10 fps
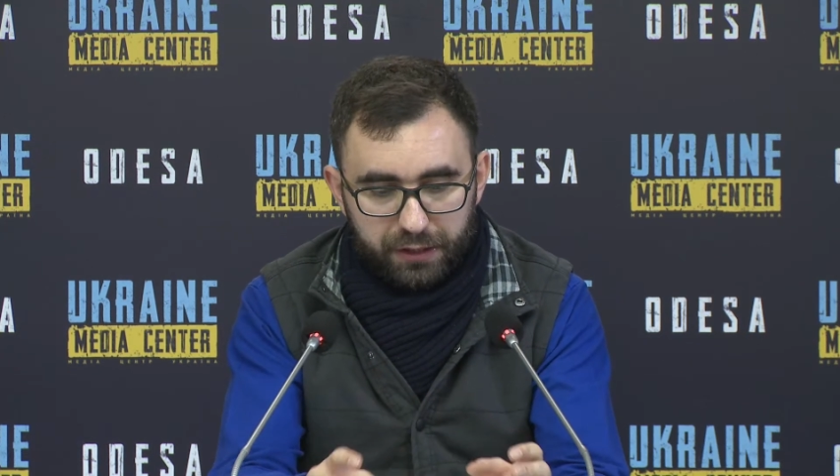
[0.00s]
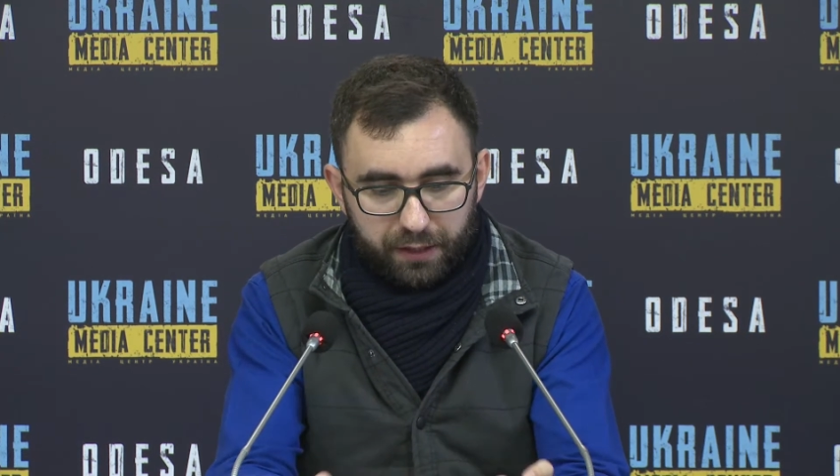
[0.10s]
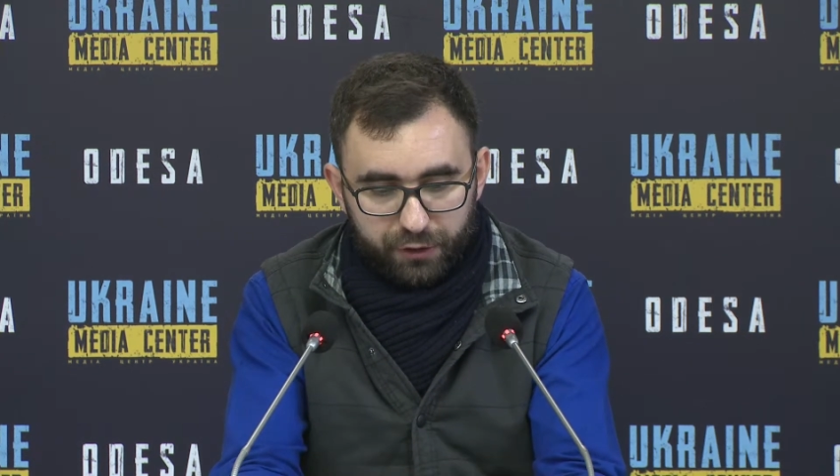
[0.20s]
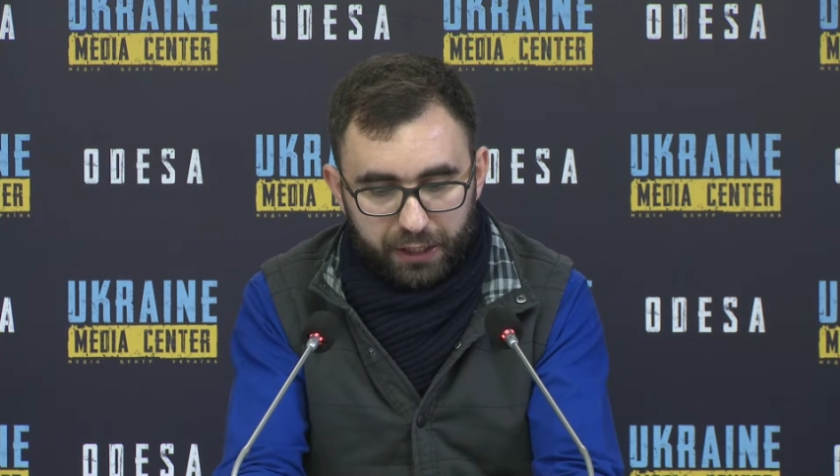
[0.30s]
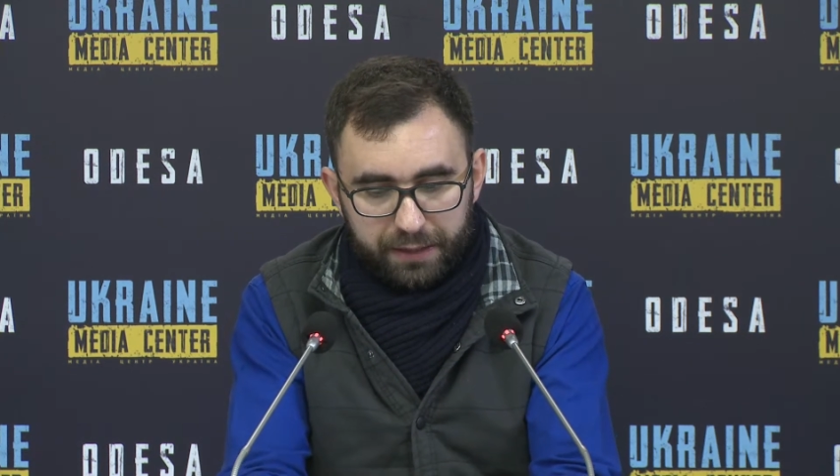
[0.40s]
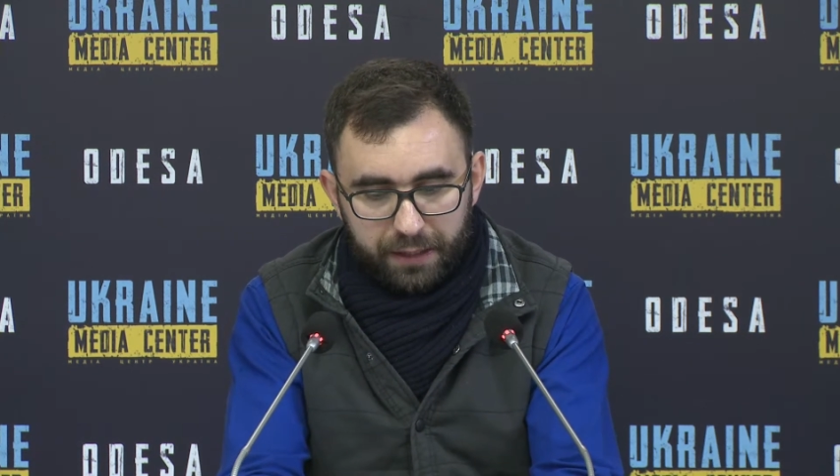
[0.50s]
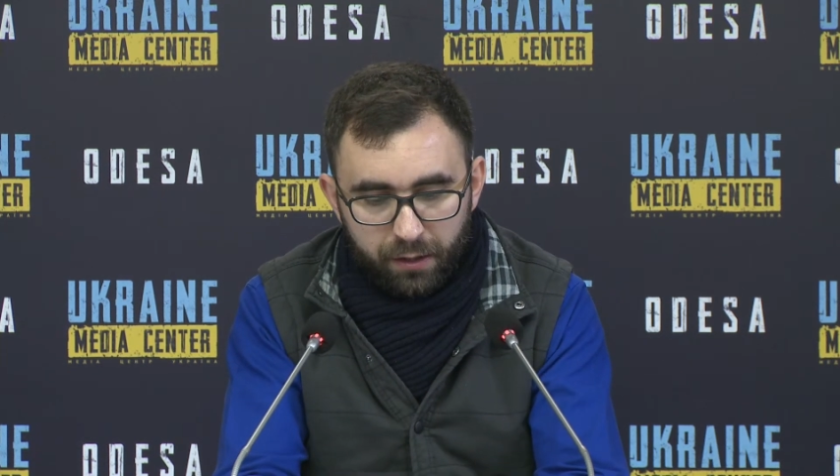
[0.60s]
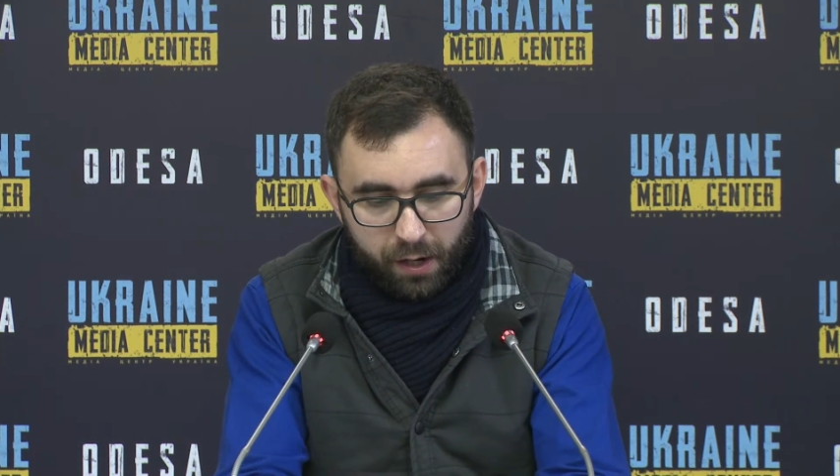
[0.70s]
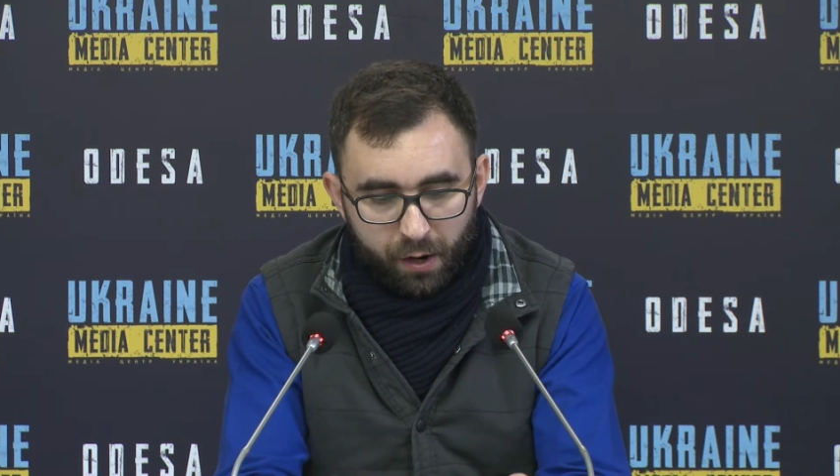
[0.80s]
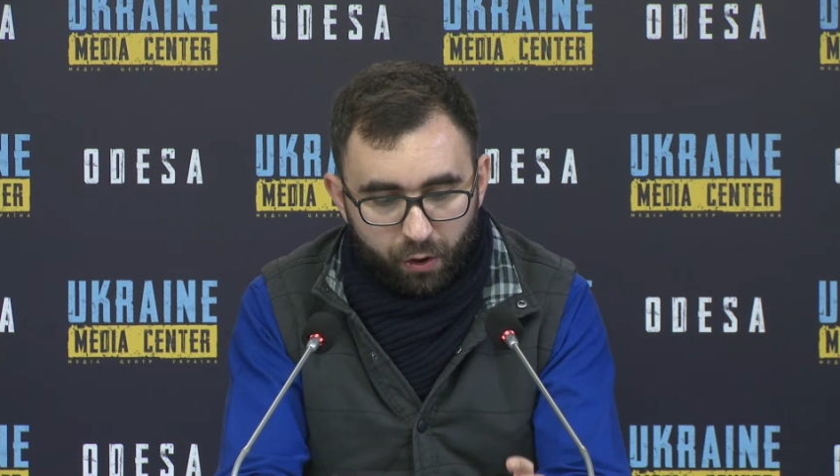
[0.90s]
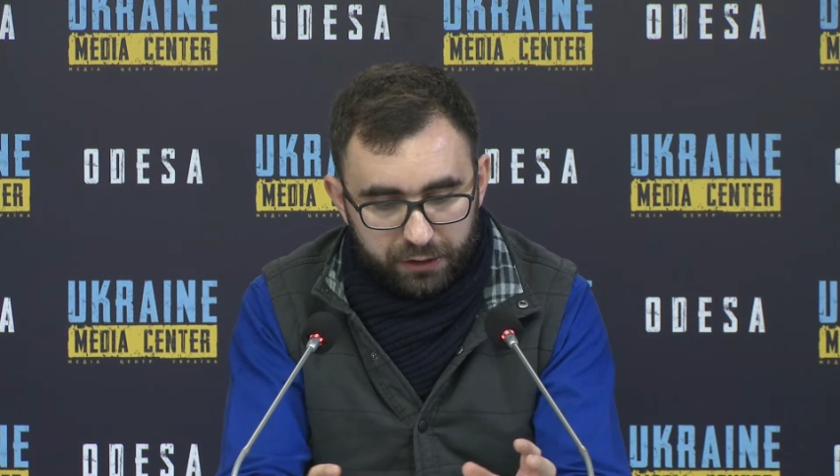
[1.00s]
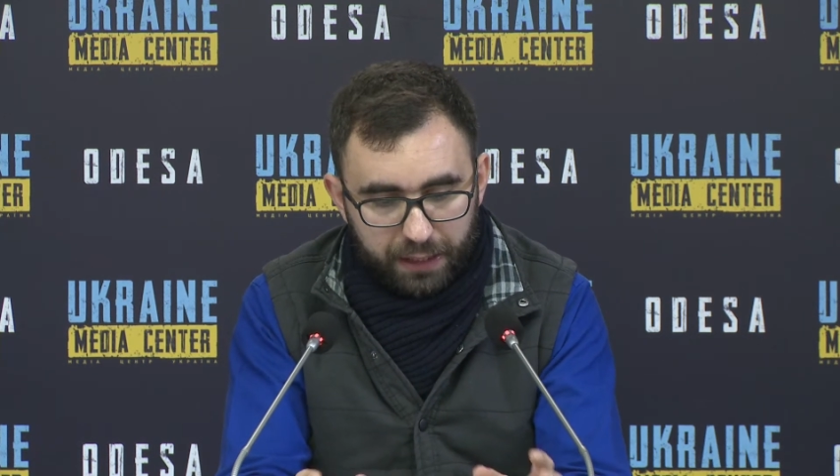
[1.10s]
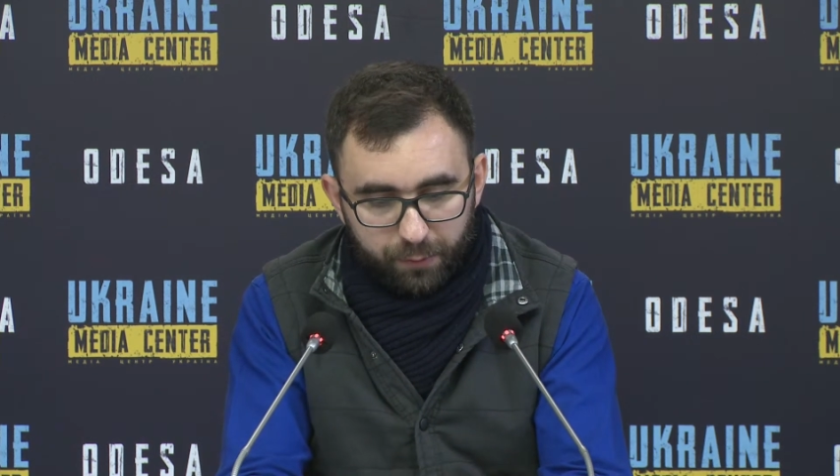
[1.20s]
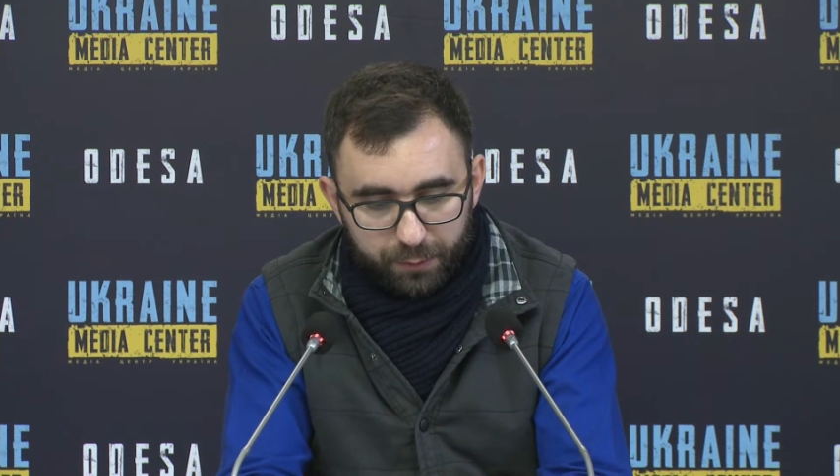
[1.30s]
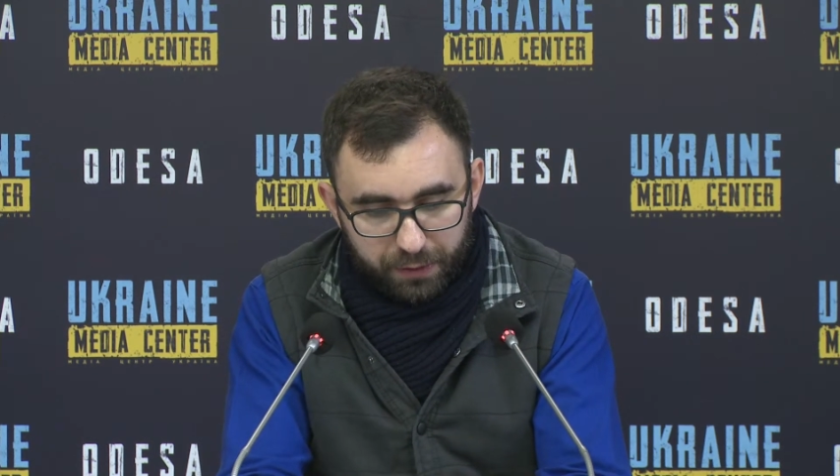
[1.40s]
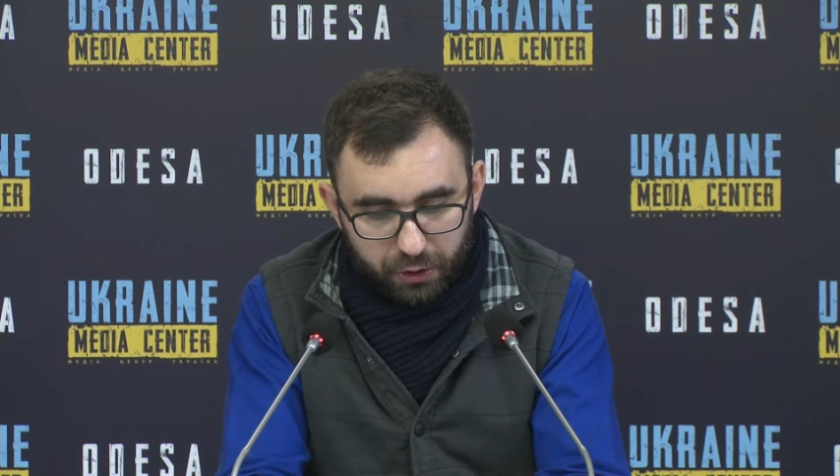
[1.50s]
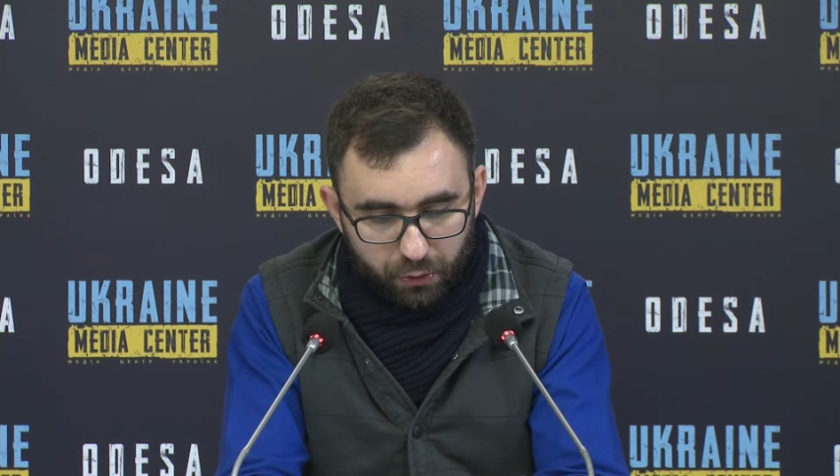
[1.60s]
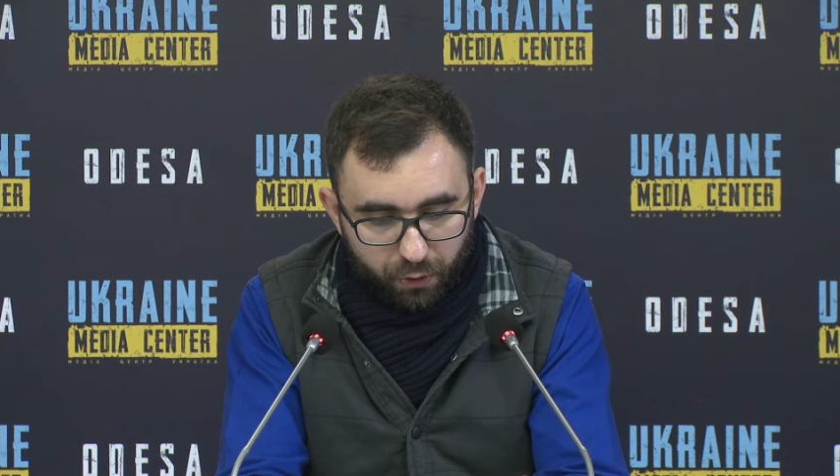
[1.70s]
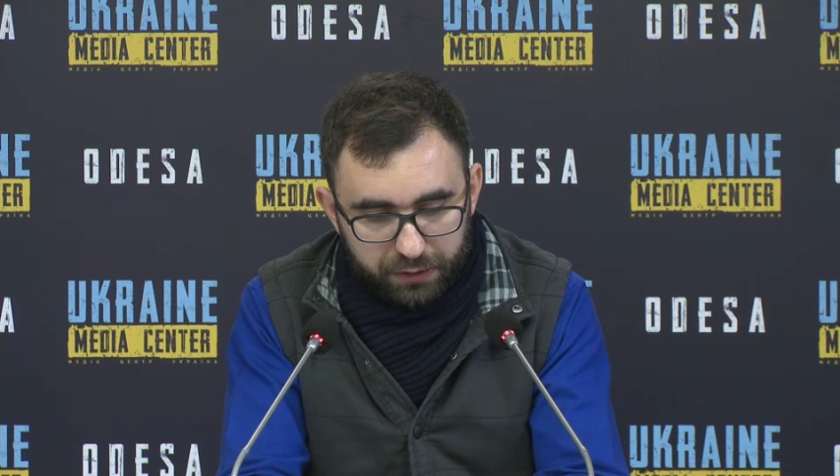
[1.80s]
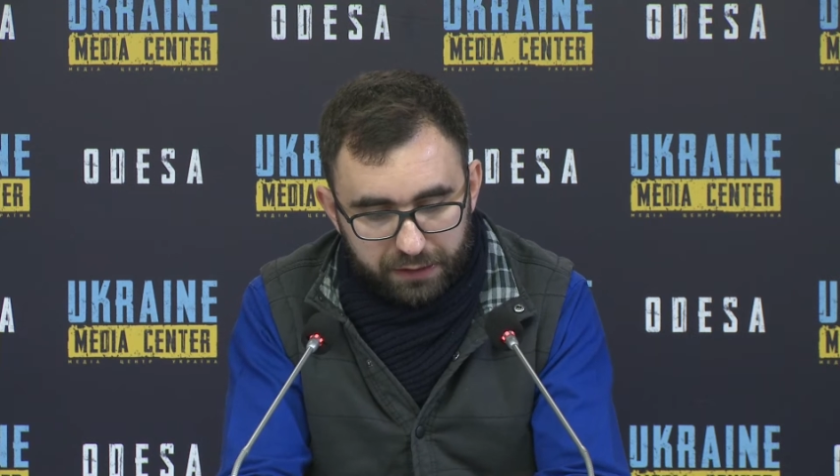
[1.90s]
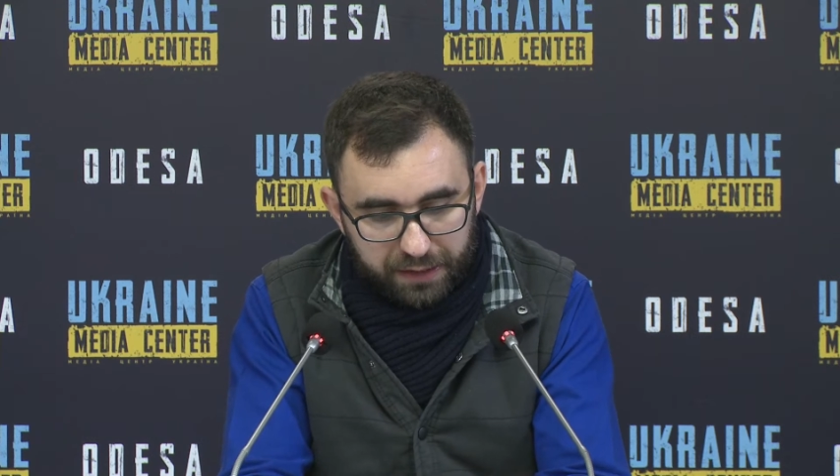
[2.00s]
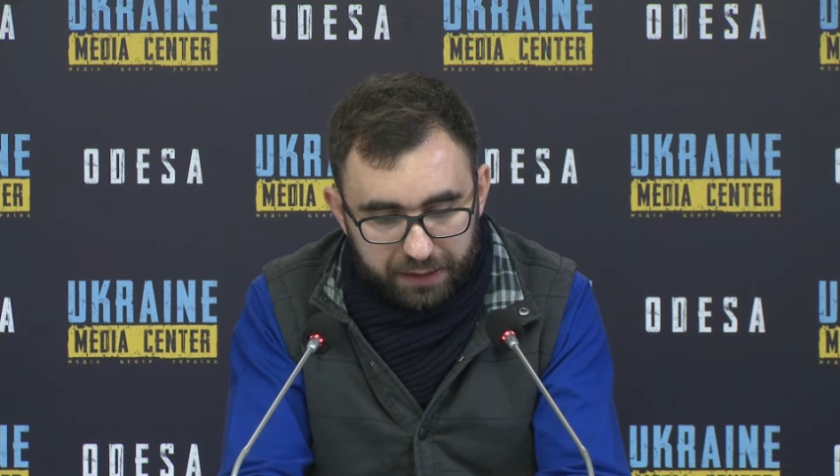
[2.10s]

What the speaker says: who are more likely